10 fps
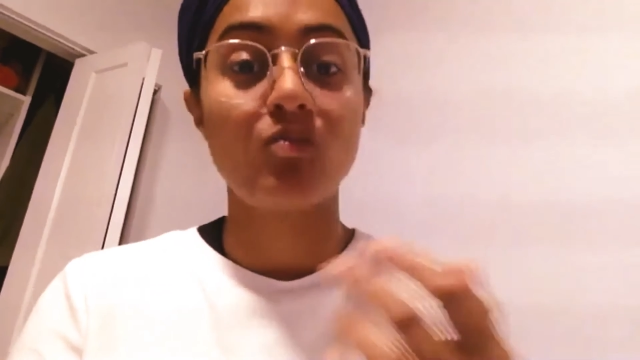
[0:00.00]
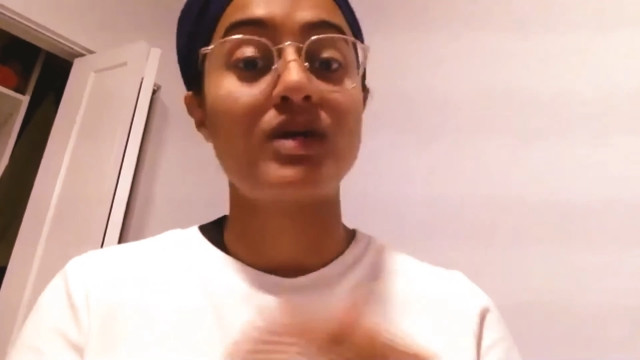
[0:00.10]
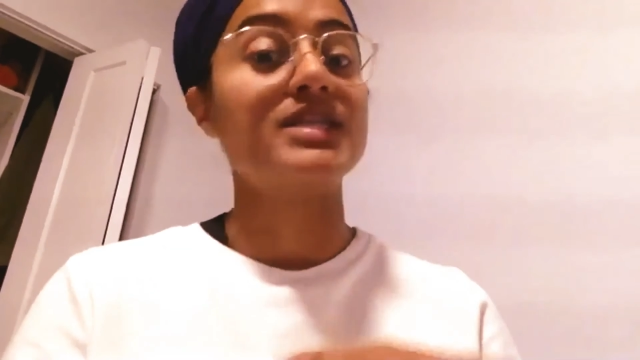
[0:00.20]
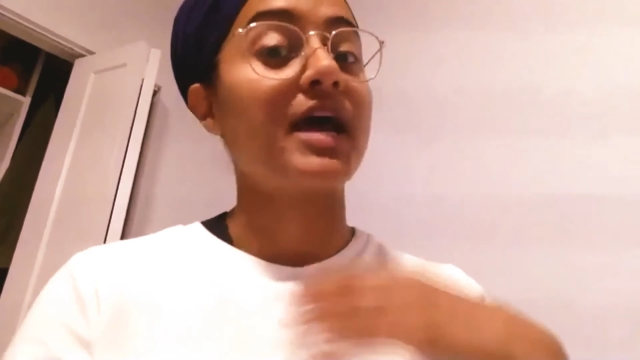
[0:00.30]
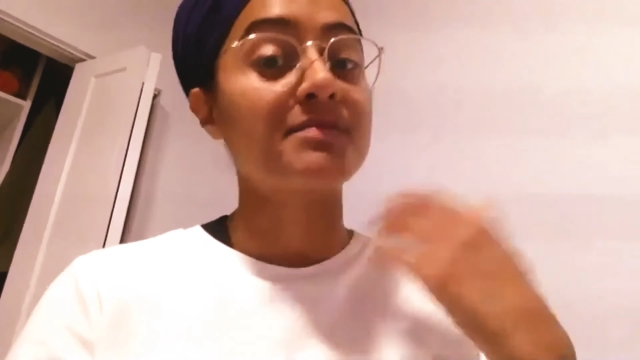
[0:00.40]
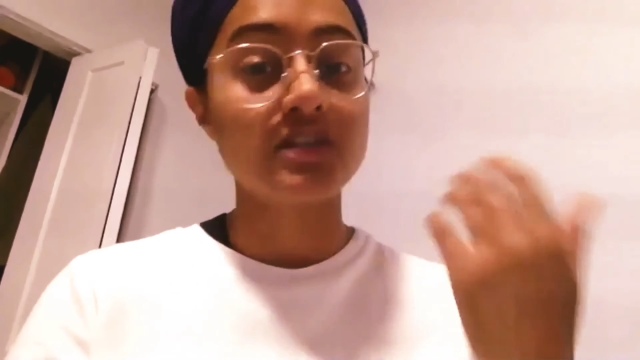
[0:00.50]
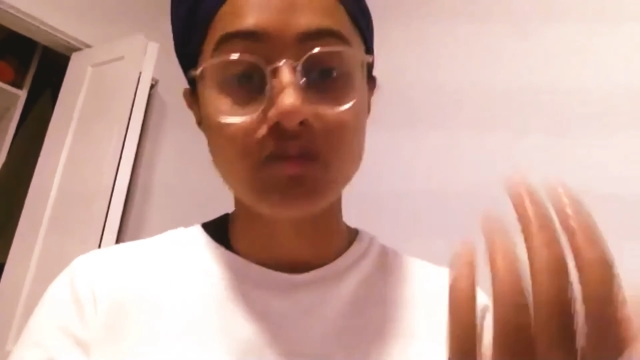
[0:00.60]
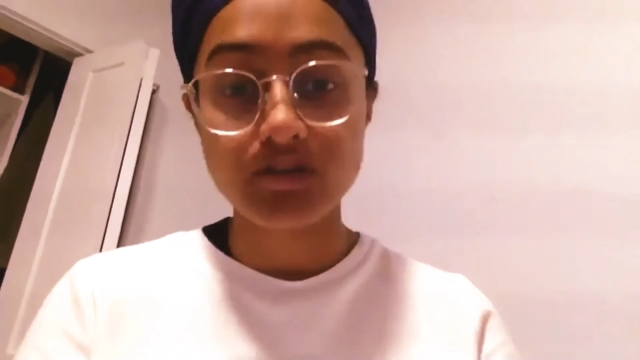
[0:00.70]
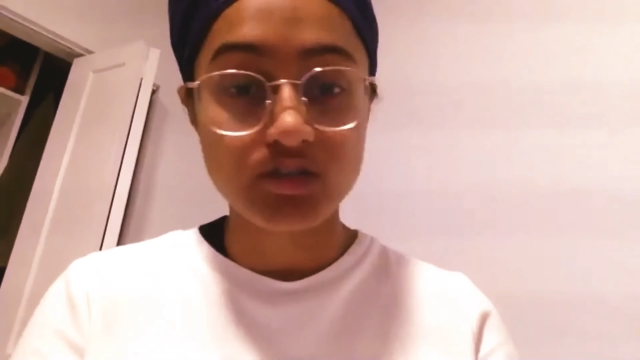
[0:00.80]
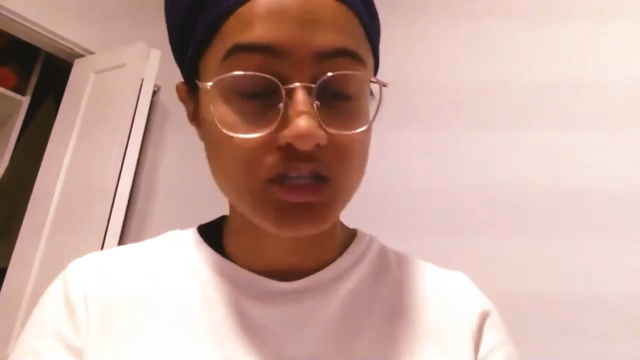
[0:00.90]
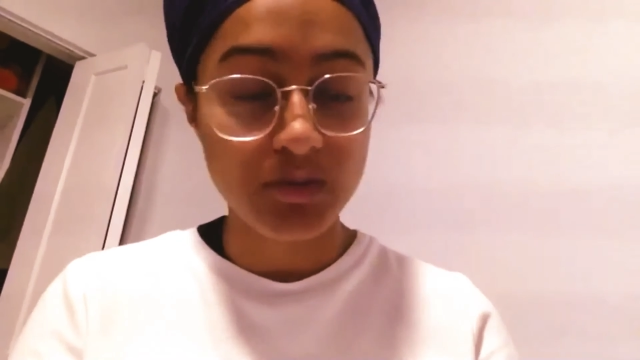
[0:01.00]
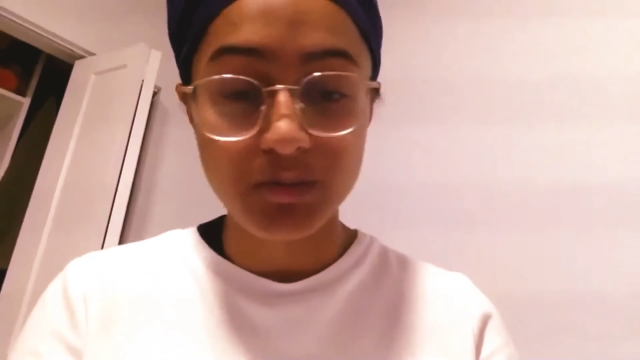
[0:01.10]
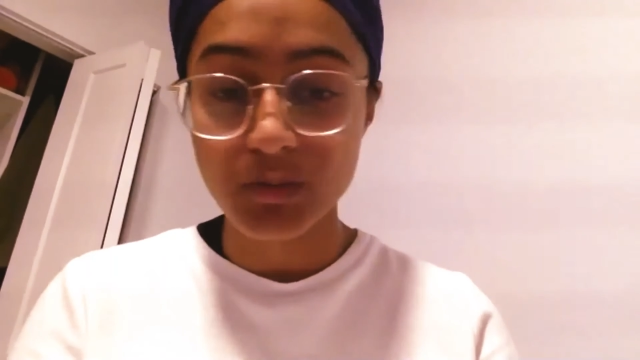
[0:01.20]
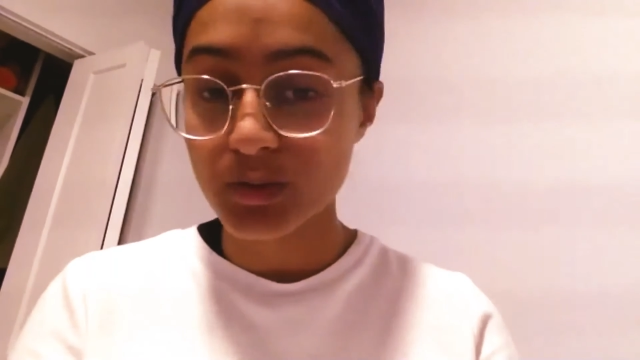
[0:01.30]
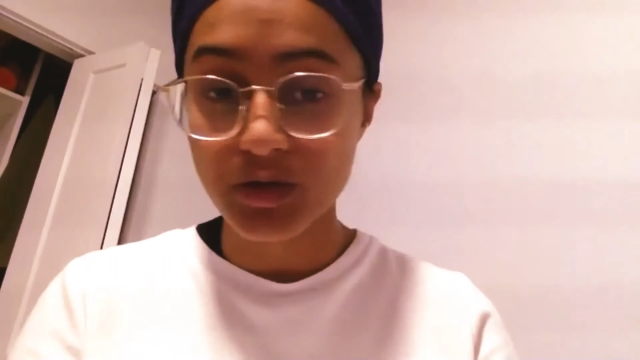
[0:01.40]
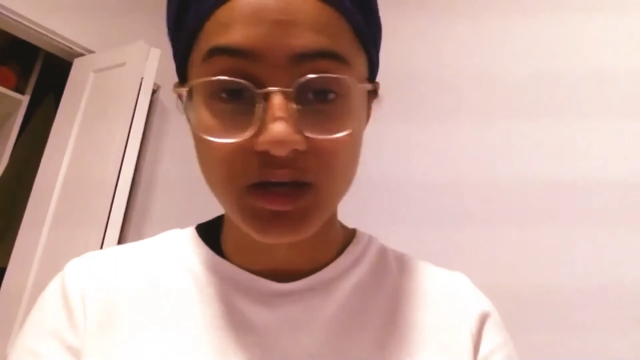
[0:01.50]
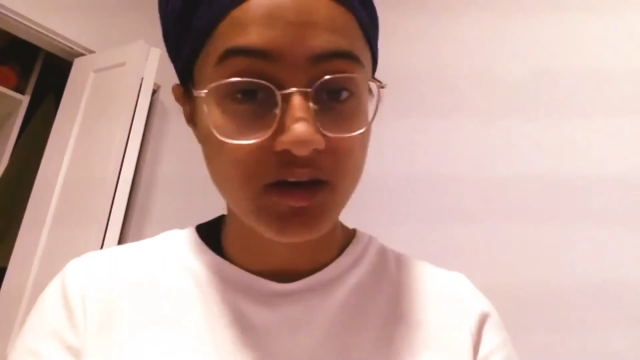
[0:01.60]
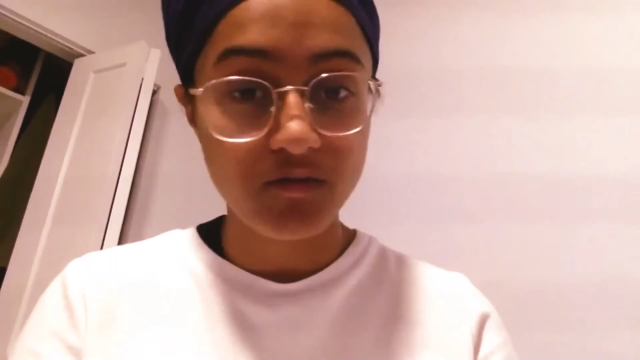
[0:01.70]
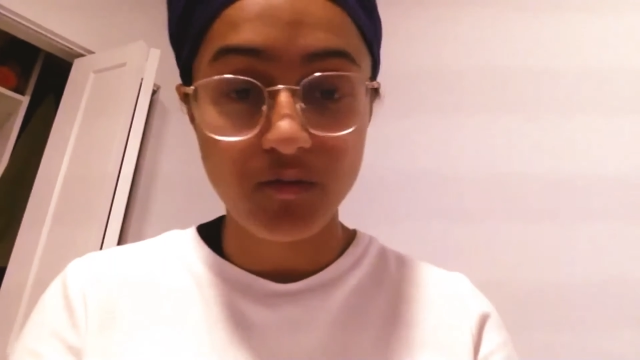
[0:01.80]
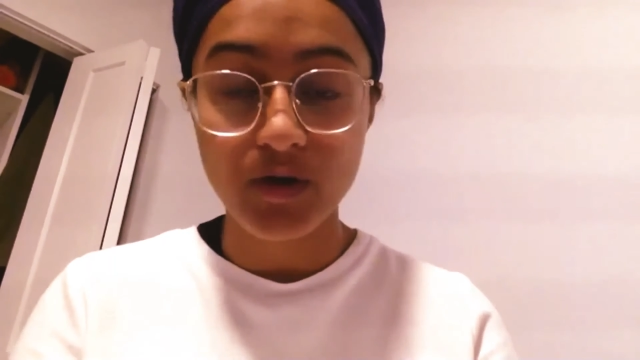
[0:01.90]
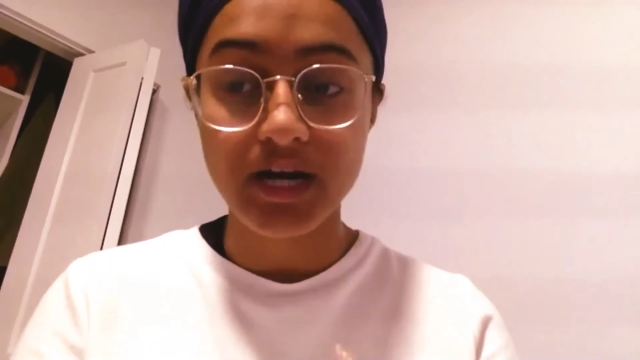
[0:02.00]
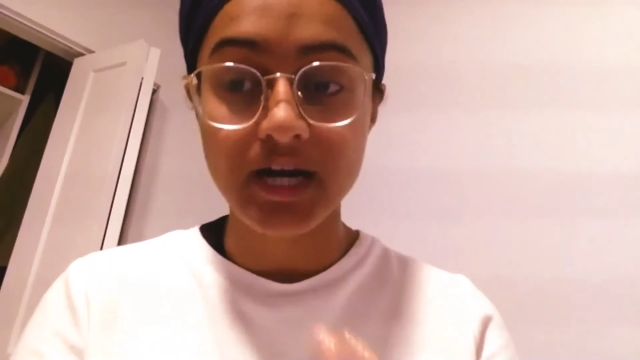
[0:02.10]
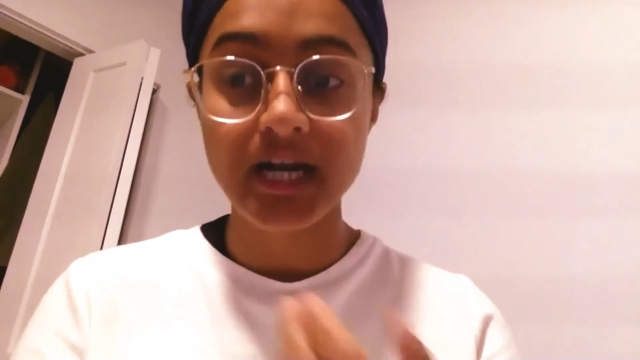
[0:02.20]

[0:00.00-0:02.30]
what types of resources people were looking for.